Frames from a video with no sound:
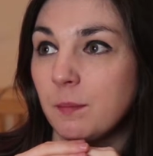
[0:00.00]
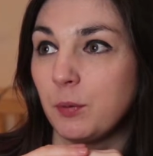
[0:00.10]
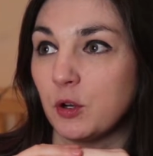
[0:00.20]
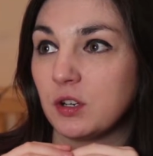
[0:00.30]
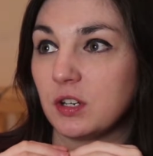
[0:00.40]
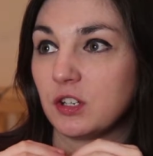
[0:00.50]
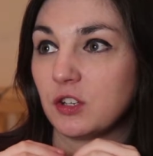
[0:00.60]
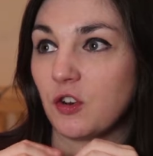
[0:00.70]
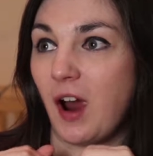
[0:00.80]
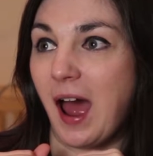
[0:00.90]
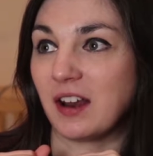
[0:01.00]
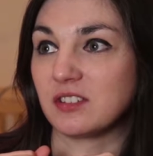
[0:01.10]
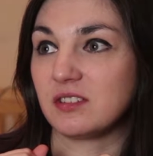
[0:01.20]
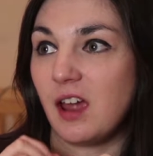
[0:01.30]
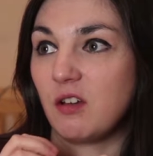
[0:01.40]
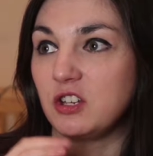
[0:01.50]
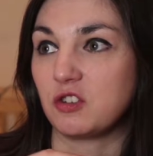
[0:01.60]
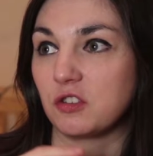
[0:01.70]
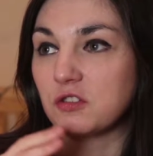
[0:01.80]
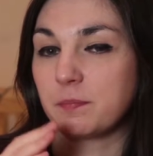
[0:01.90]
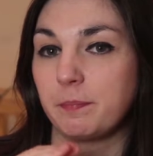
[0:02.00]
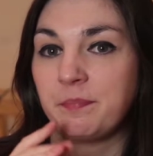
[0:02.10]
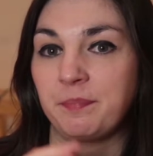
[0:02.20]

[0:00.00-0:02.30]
put your hands down each other's